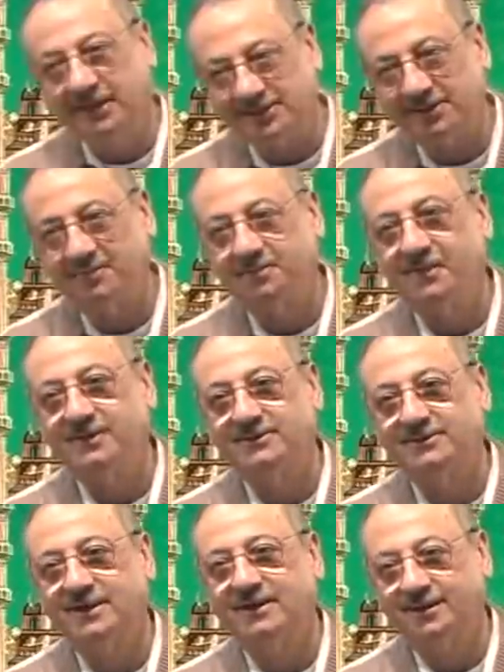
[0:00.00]
Isham
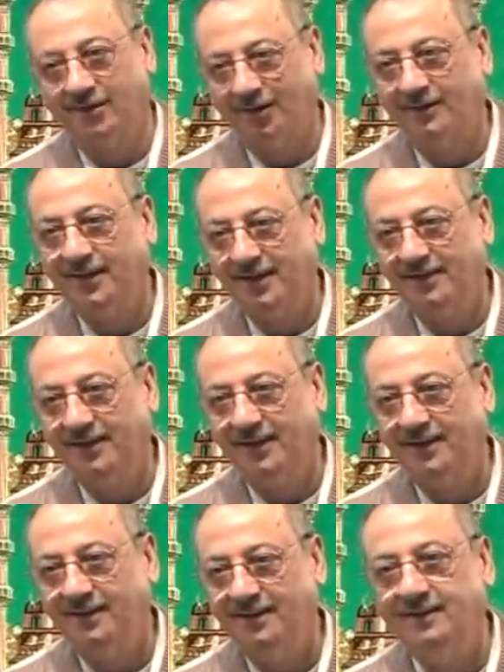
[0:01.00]
Master. Got the idea?
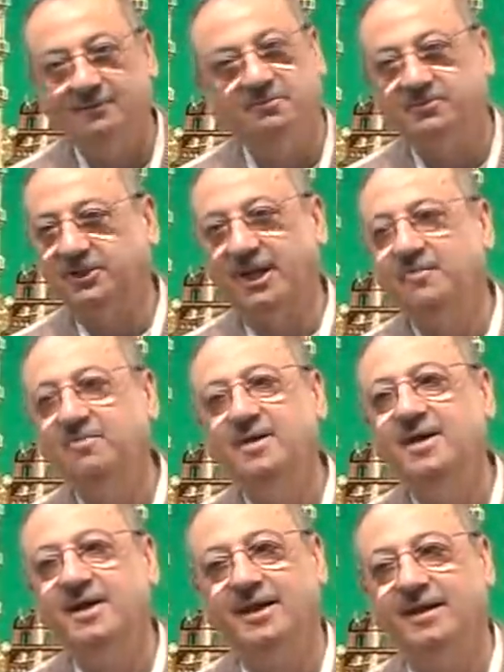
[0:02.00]
Same
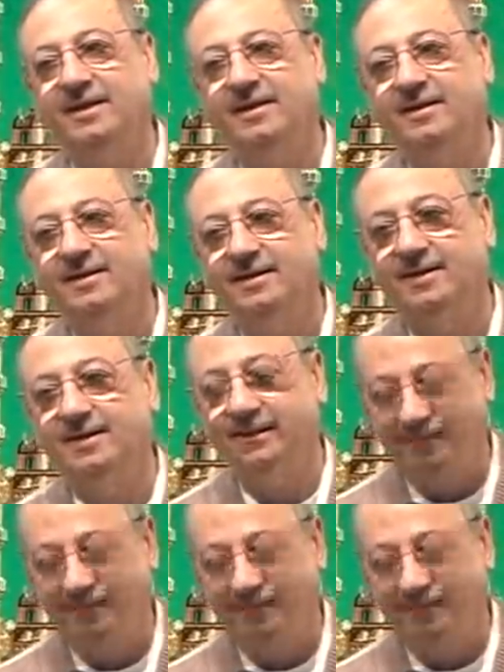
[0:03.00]
meaning. Huh?